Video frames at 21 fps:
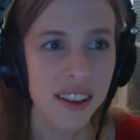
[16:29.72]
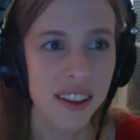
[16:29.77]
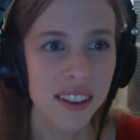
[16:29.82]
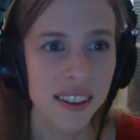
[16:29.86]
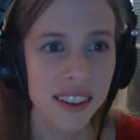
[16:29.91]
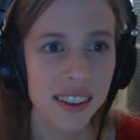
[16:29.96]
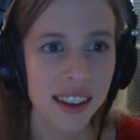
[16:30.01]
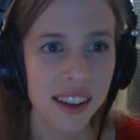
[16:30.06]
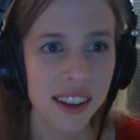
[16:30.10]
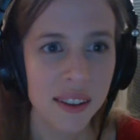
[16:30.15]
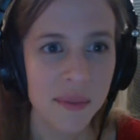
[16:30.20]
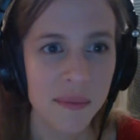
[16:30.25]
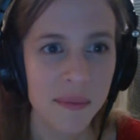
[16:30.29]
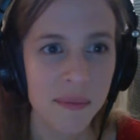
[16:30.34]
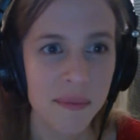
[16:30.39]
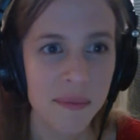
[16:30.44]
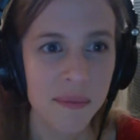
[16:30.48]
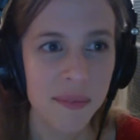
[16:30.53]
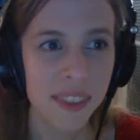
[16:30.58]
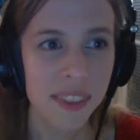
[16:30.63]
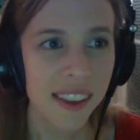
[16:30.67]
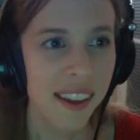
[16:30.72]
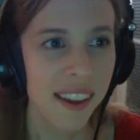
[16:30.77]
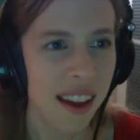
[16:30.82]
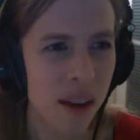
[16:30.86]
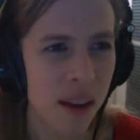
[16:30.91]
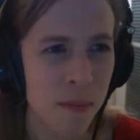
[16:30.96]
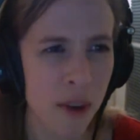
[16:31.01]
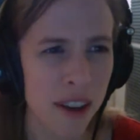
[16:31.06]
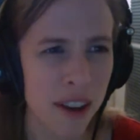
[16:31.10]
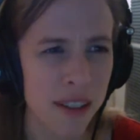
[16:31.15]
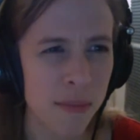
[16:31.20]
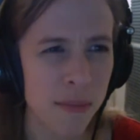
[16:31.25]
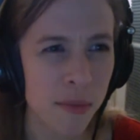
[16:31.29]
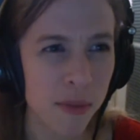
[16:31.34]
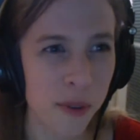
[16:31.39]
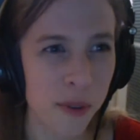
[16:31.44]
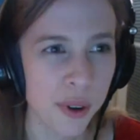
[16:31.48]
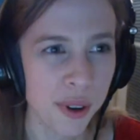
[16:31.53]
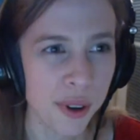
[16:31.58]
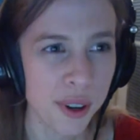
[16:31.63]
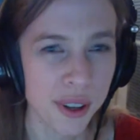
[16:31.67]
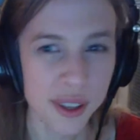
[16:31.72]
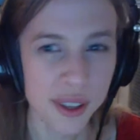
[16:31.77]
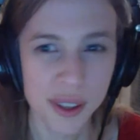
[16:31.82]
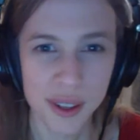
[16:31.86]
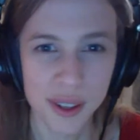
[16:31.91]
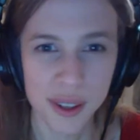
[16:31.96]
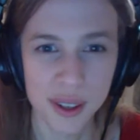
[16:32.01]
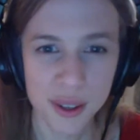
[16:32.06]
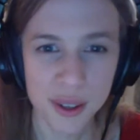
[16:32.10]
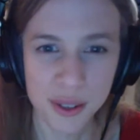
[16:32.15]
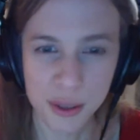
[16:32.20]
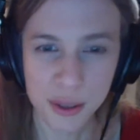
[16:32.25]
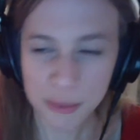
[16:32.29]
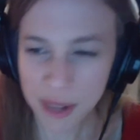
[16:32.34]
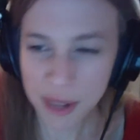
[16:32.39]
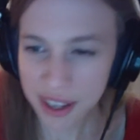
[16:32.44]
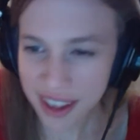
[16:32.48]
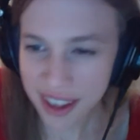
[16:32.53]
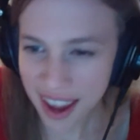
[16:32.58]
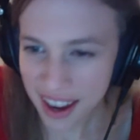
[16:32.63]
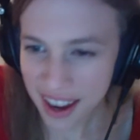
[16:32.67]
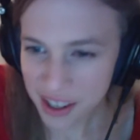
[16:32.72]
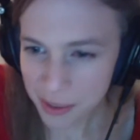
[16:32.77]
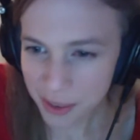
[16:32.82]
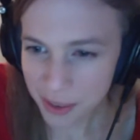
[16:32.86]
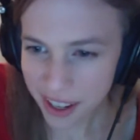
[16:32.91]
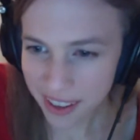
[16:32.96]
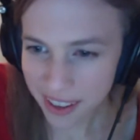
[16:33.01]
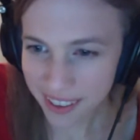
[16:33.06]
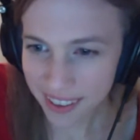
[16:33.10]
yeah, had to pause it before YouTube could catch me.